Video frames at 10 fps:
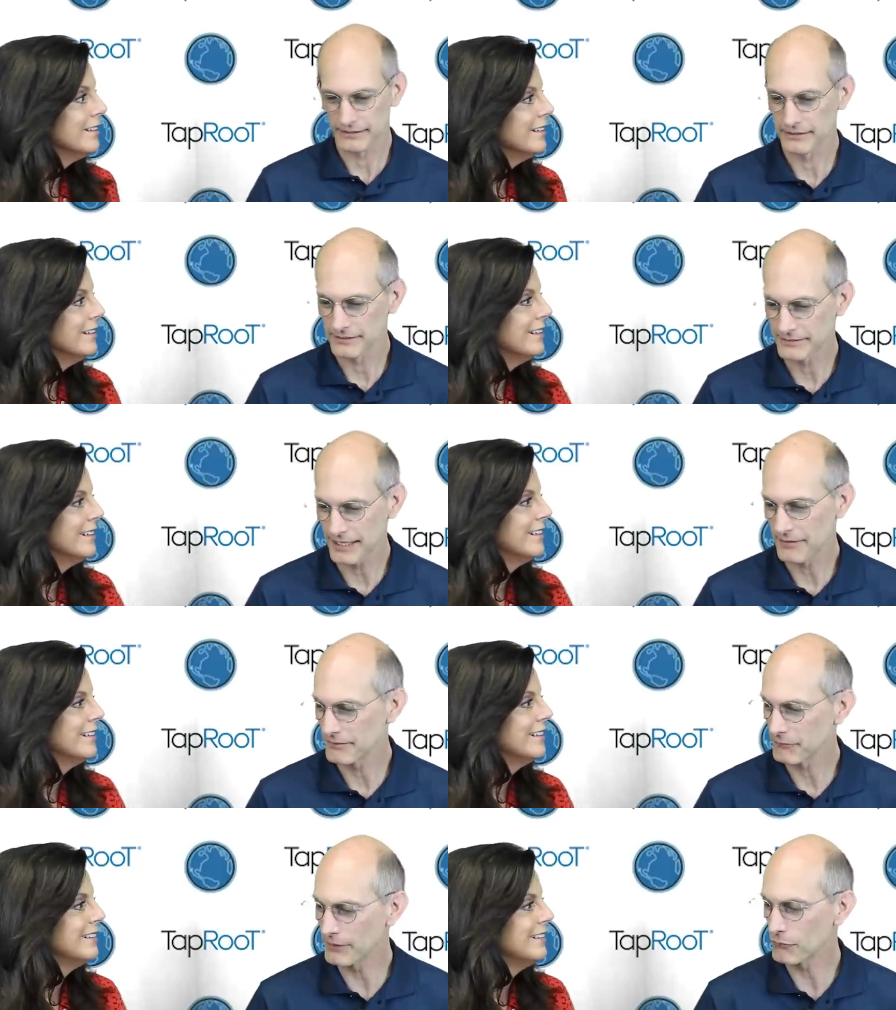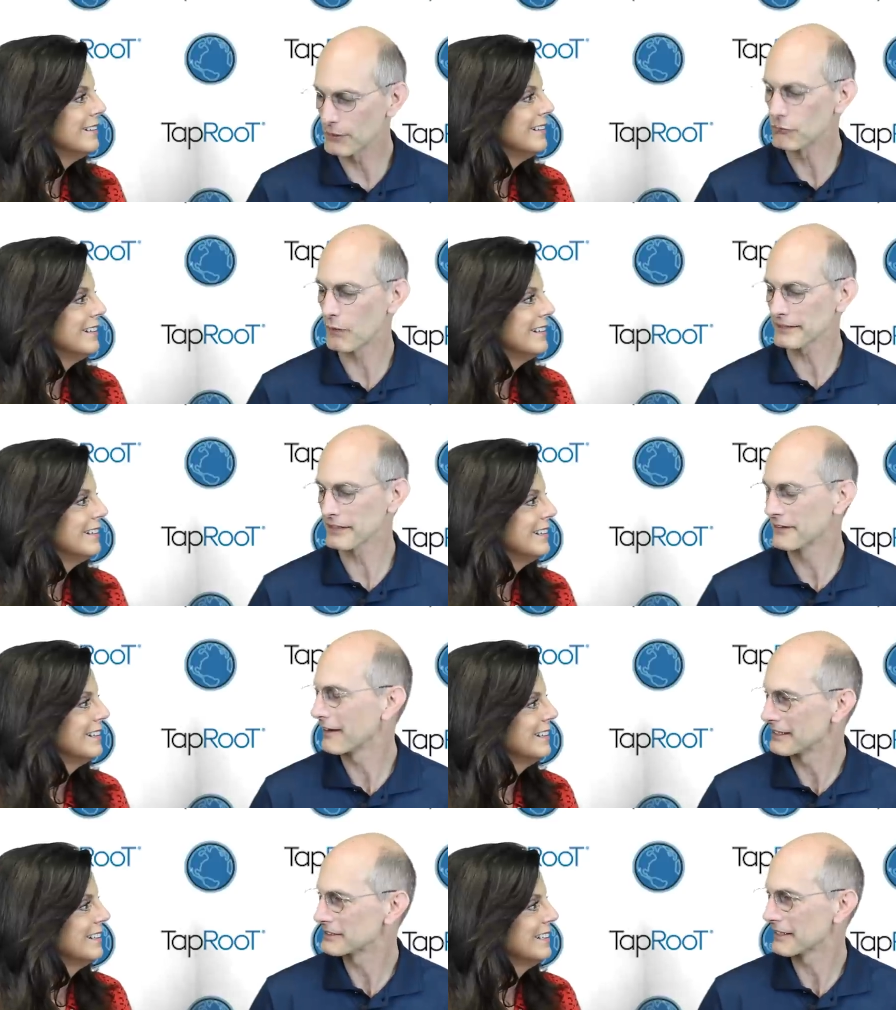Speaker 1: Uh, ta we, we
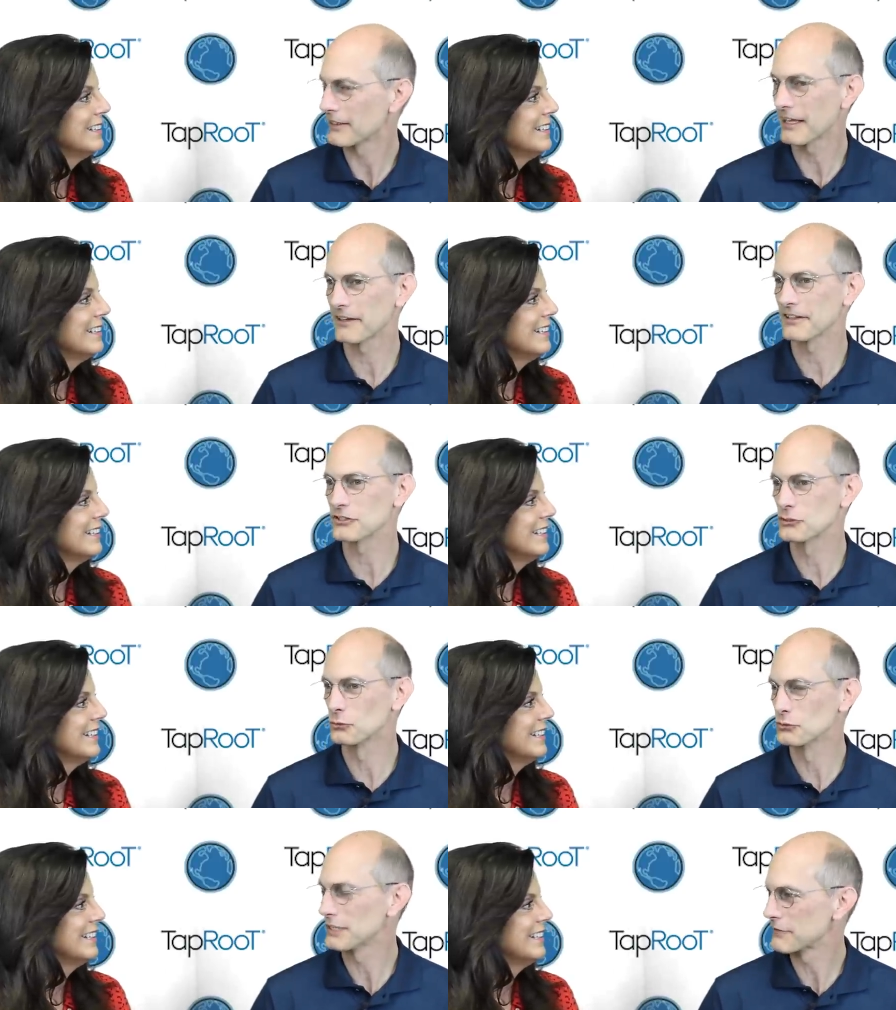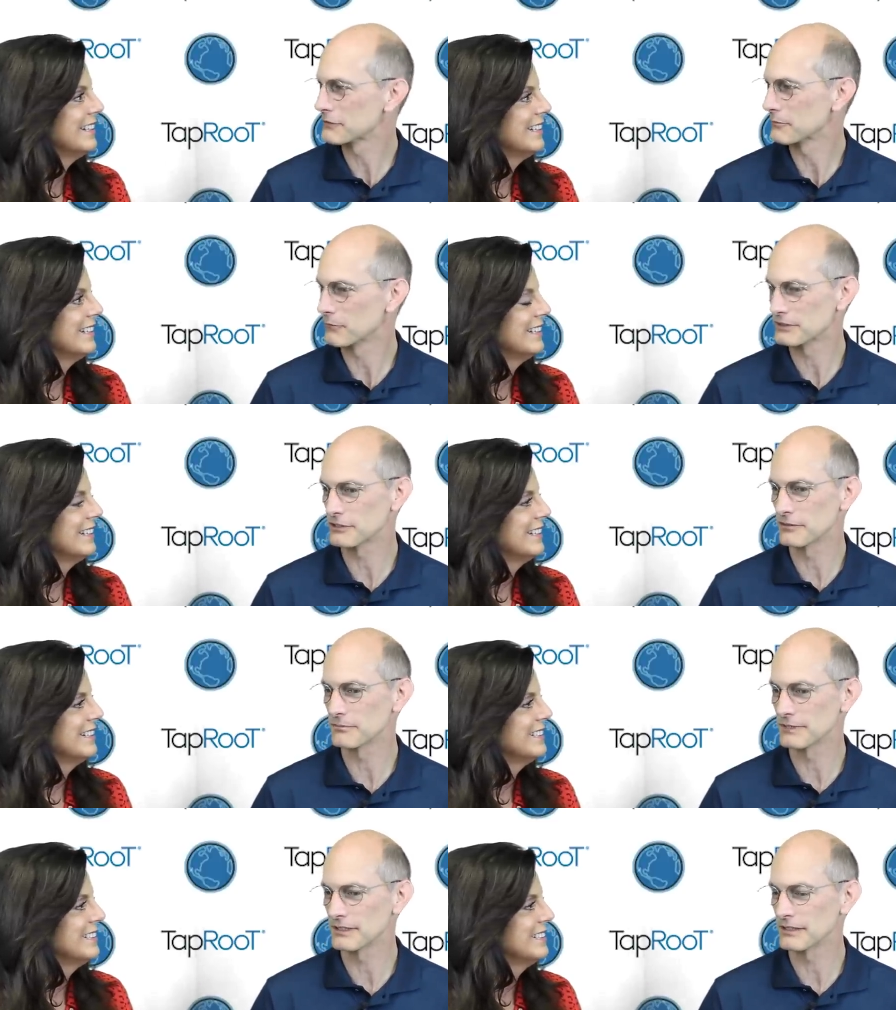recognize that a lot of these tools have some,
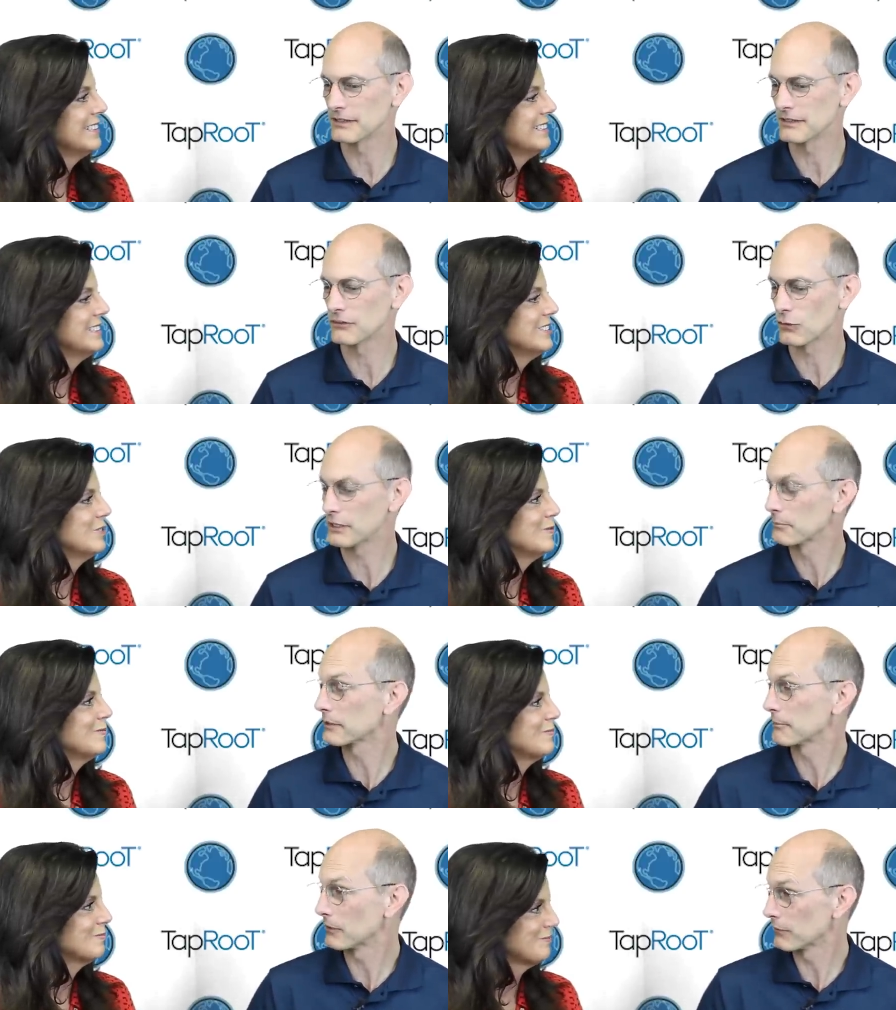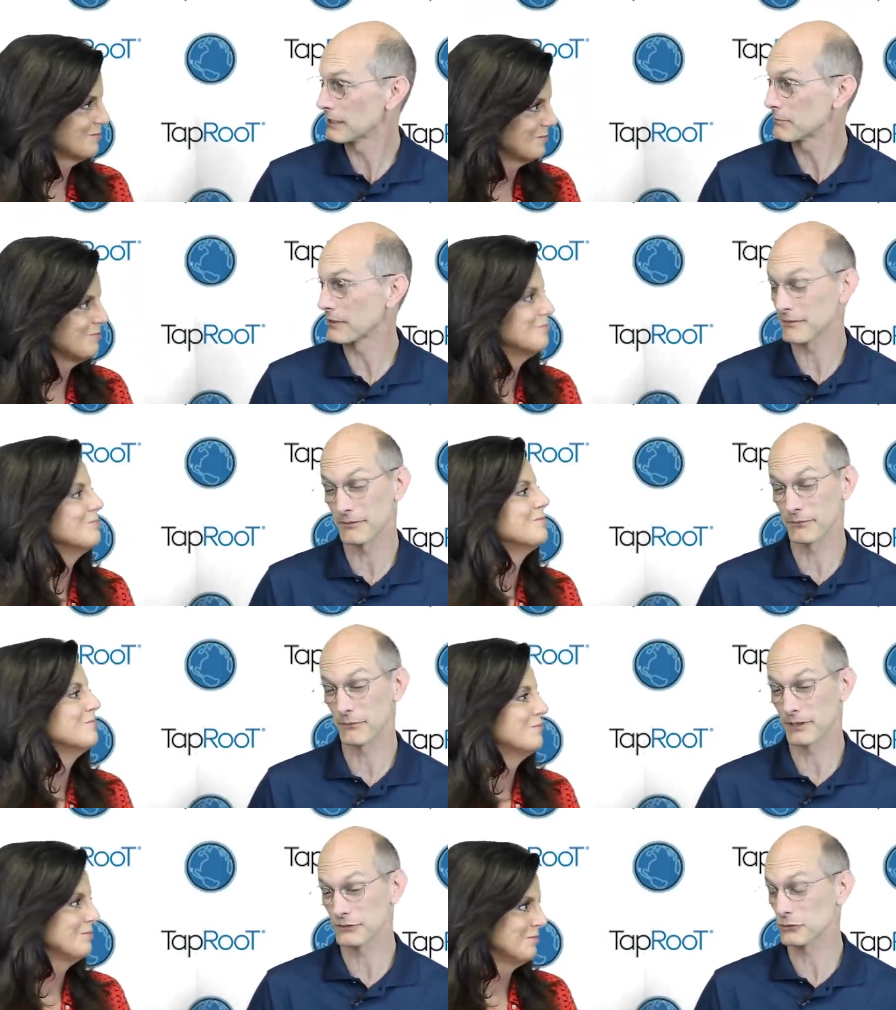some uh, great applicability, but
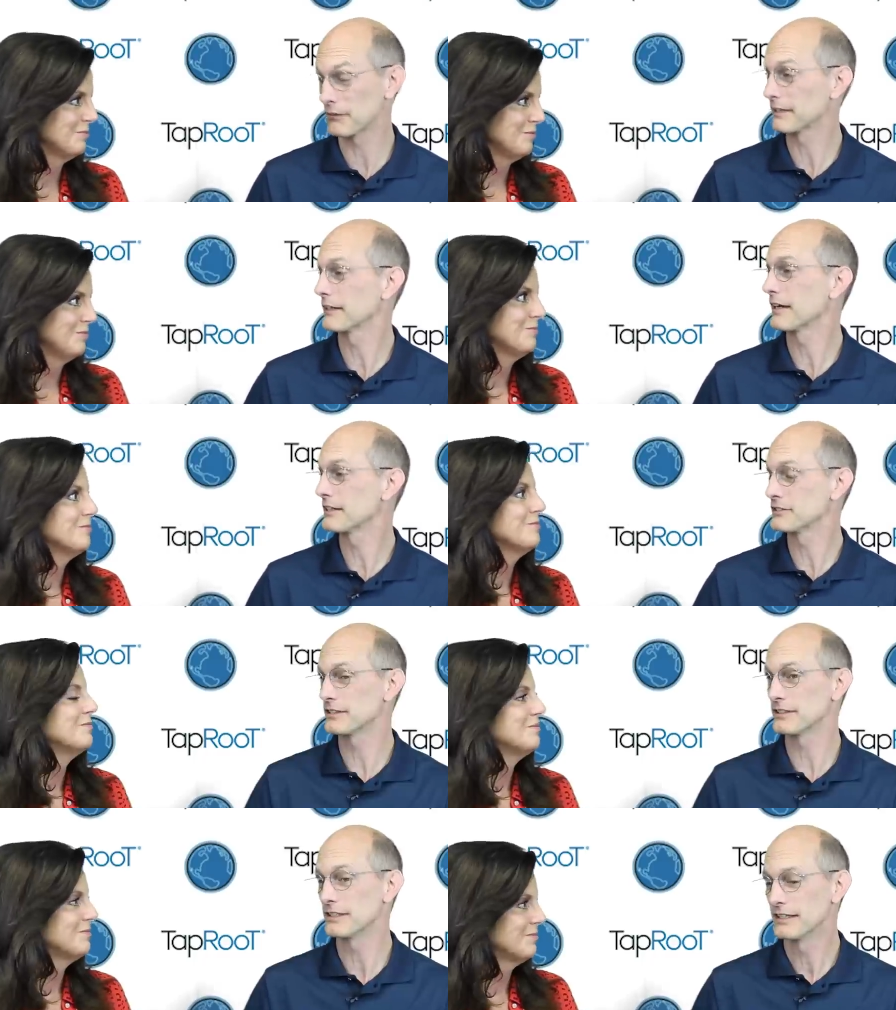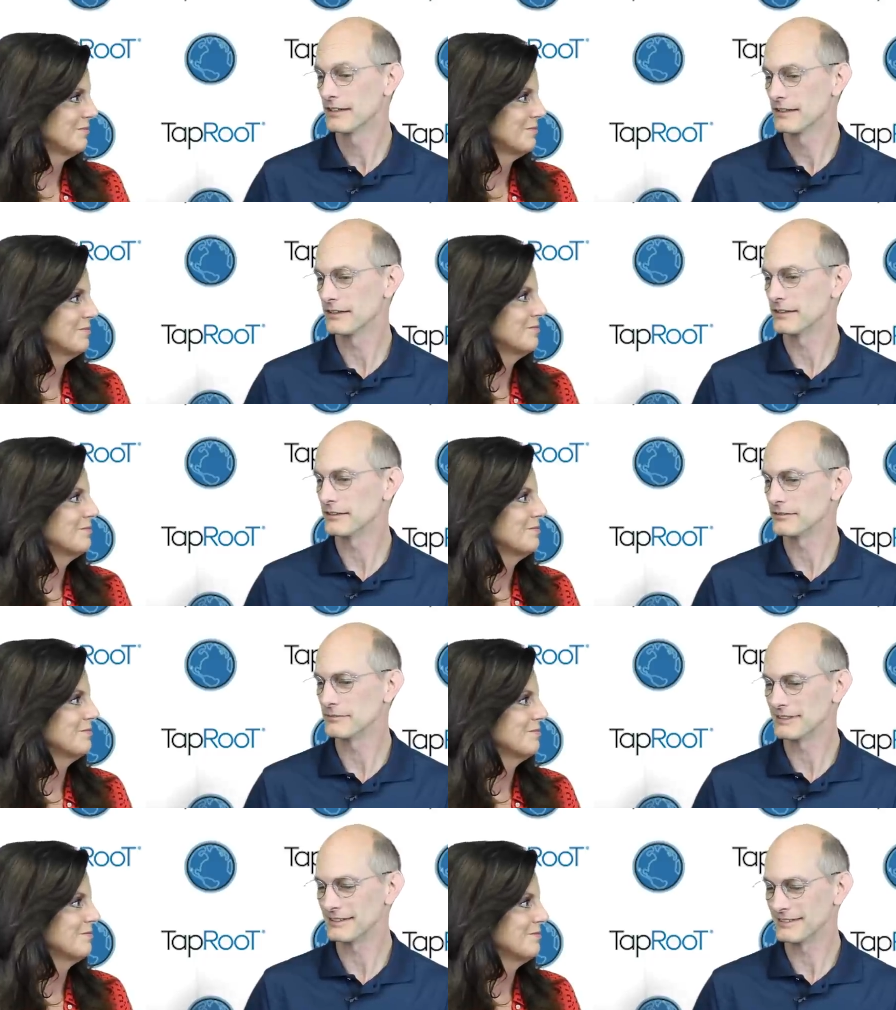we also recognize the, um,
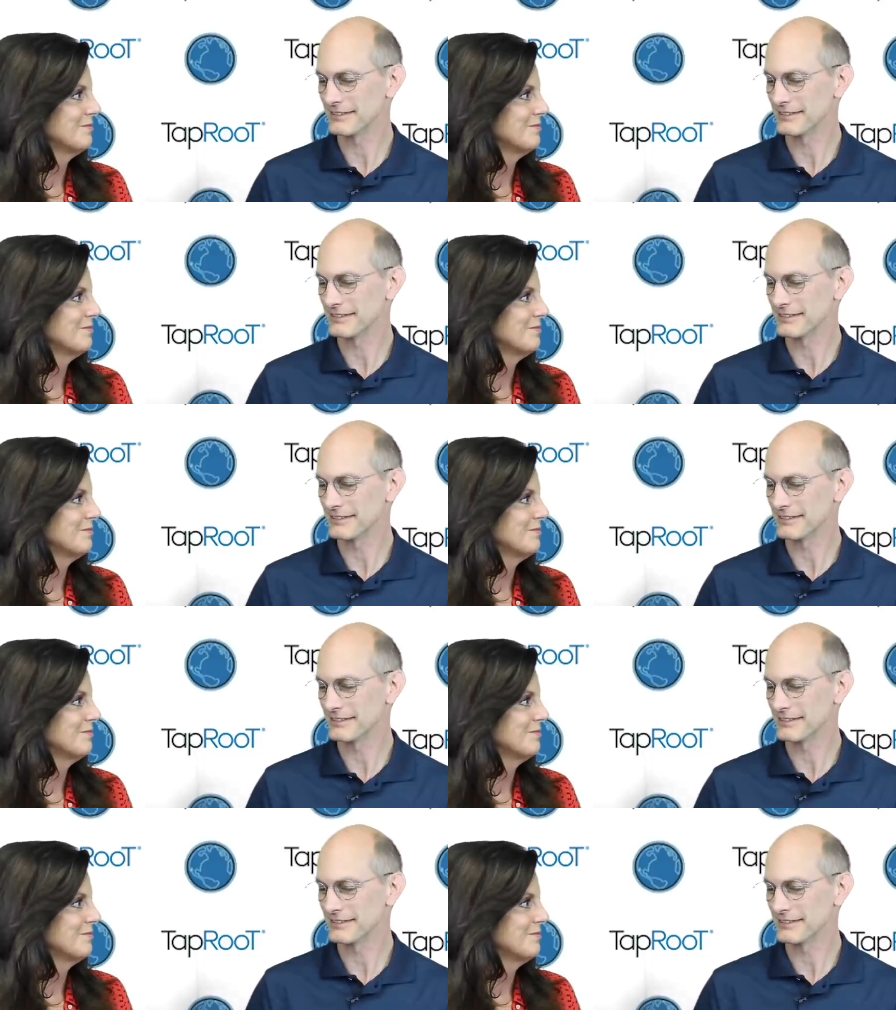uh,